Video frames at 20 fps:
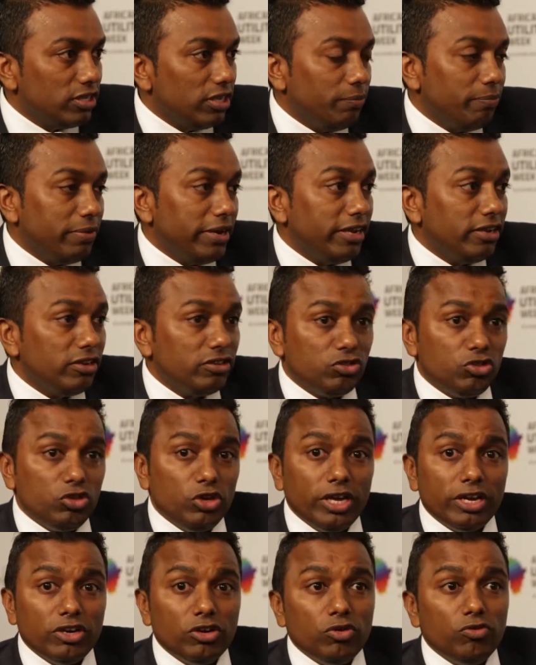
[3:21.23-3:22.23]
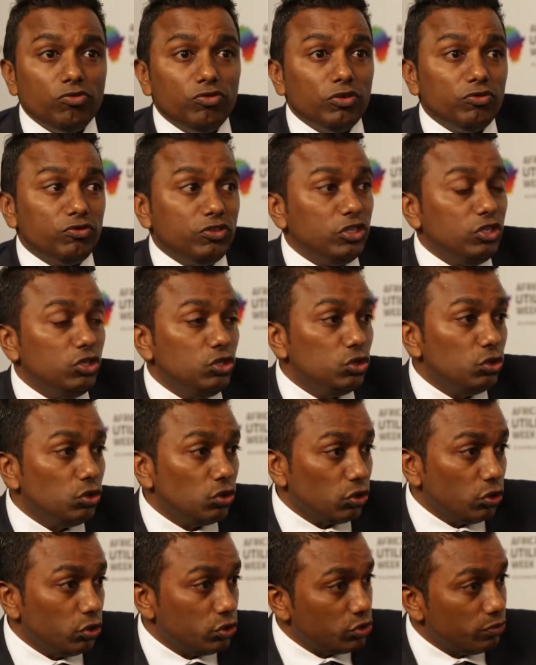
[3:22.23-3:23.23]
they're paying 350
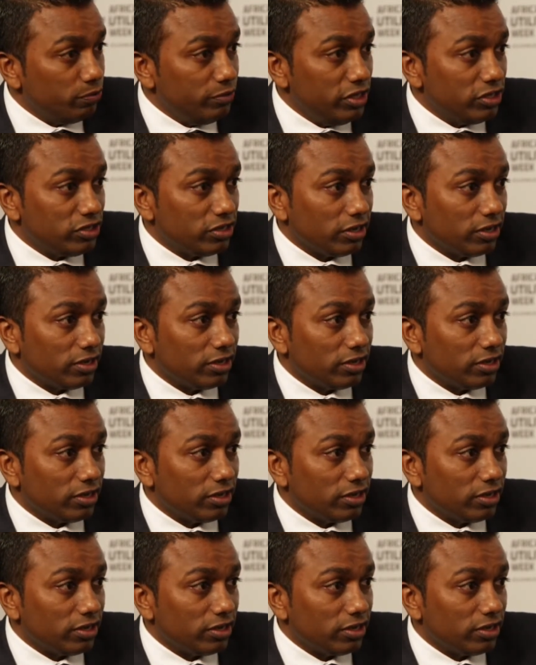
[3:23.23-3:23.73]
euros a meter.